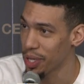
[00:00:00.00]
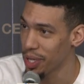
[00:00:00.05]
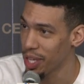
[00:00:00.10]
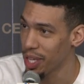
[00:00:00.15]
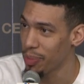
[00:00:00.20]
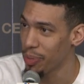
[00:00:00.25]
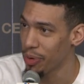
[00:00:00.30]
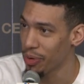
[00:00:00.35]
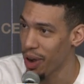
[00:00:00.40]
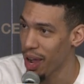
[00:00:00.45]
to
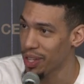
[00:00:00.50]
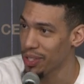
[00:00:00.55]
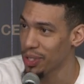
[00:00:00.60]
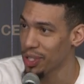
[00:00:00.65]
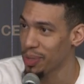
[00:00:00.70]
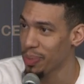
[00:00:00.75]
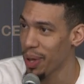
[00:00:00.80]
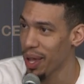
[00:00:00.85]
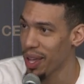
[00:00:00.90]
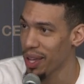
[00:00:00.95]
keep a
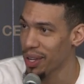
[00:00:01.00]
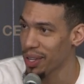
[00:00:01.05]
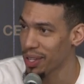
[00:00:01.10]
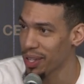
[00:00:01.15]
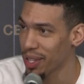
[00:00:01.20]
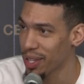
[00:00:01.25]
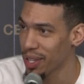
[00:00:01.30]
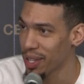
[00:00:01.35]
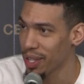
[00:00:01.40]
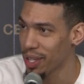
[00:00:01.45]
roster spot,
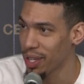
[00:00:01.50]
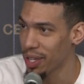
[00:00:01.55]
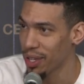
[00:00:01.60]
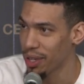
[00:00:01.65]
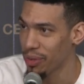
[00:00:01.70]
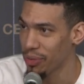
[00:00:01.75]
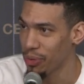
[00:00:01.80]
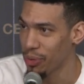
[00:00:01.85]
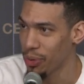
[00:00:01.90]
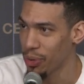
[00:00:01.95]

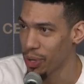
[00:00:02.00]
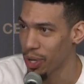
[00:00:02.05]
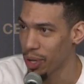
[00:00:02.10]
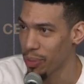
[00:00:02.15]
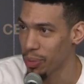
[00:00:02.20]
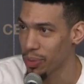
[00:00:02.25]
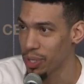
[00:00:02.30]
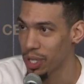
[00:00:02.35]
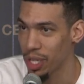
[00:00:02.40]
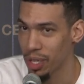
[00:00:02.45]
fool a
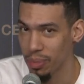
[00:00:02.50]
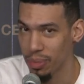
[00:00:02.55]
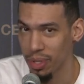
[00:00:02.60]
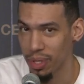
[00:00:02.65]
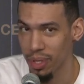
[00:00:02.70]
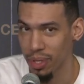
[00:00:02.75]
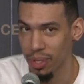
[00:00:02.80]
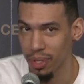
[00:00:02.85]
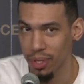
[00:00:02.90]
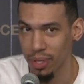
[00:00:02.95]
couple teams
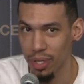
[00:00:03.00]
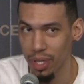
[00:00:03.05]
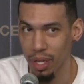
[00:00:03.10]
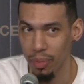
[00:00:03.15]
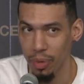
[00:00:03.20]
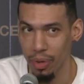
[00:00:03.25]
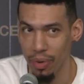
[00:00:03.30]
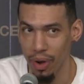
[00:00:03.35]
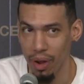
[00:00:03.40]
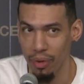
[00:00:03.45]
to
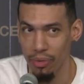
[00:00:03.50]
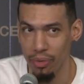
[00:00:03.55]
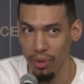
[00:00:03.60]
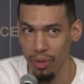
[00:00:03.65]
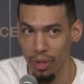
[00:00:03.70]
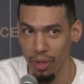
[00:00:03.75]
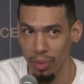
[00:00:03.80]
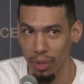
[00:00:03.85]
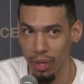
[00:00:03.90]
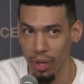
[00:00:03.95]
keep me around for a
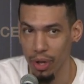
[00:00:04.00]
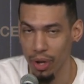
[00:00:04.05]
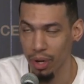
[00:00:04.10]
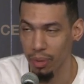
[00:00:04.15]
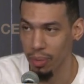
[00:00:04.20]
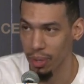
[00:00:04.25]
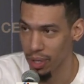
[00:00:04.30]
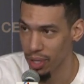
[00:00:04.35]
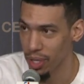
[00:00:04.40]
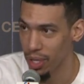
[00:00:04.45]
little bit
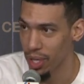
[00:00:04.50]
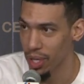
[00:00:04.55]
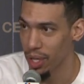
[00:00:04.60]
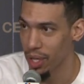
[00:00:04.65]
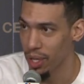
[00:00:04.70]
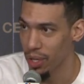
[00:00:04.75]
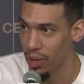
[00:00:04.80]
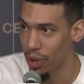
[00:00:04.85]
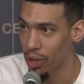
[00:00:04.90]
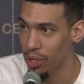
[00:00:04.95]
longer, but
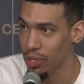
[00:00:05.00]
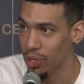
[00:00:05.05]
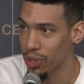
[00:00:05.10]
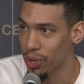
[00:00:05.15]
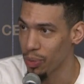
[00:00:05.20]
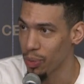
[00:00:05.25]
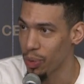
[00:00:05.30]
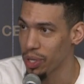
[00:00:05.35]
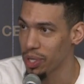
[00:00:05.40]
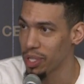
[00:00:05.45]
also
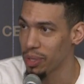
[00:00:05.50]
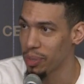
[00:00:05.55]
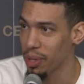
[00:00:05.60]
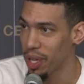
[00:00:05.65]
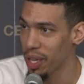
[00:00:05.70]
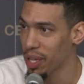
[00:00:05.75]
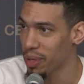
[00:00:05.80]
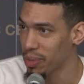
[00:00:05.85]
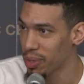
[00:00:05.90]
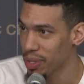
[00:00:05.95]
to win some
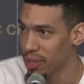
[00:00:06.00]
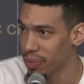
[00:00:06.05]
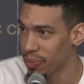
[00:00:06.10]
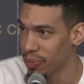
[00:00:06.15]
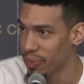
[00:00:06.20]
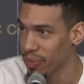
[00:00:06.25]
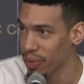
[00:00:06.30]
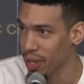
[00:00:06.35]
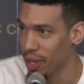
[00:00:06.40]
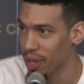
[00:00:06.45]
games
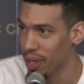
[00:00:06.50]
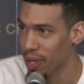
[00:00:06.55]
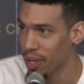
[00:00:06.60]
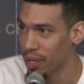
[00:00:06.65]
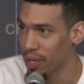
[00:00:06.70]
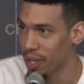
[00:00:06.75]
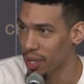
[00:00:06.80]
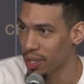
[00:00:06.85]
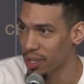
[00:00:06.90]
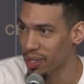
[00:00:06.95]

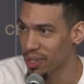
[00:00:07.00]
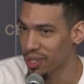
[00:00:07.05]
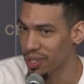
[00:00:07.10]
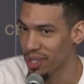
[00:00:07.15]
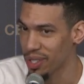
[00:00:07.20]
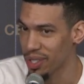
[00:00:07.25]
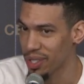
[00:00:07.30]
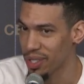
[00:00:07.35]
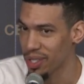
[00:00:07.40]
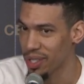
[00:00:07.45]
and
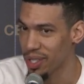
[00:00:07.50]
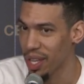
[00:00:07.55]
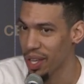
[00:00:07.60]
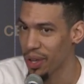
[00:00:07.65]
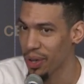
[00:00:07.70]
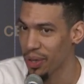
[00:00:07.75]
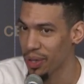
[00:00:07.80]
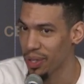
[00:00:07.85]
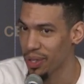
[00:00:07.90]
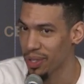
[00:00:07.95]
stay
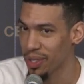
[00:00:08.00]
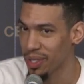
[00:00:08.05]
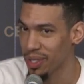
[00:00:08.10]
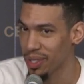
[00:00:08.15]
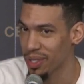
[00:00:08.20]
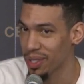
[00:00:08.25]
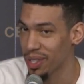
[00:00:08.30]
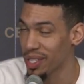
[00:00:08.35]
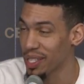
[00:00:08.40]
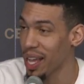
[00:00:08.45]
on
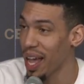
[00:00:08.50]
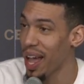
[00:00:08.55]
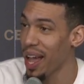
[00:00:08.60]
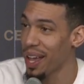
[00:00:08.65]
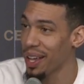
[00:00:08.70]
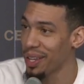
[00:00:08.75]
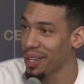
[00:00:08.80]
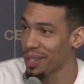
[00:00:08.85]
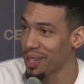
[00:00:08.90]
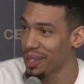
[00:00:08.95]
this
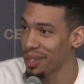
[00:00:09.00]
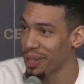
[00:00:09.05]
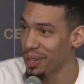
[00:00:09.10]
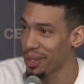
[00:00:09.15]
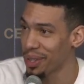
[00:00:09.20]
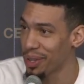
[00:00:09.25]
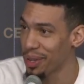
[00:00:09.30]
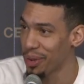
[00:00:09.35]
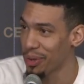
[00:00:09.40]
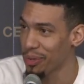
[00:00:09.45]
high
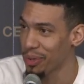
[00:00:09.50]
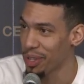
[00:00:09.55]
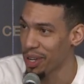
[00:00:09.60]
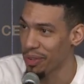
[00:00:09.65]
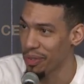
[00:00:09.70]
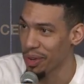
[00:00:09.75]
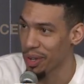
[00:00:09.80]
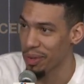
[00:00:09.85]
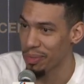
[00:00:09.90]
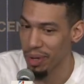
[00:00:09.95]
and hopefully
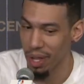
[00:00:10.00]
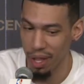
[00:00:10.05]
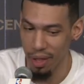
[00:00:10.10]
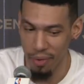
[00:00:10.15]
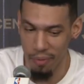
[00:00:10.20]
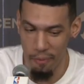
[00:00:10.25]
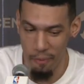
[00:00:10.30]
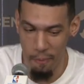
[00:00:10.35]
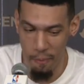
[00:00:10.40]
never come down.